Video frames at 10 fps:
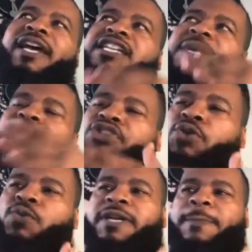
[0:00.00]
end up
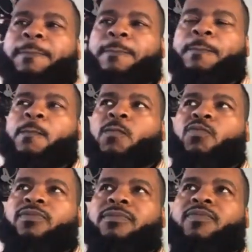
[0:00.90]
doing
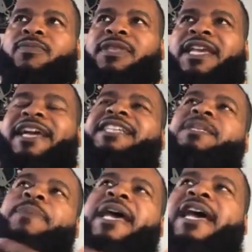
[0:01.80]

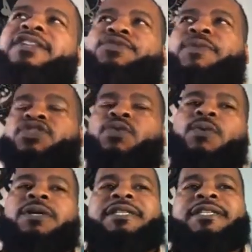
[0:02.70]
is pandering
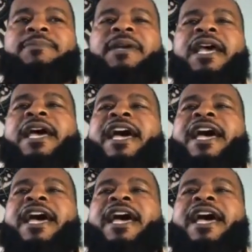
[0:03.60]
towards them.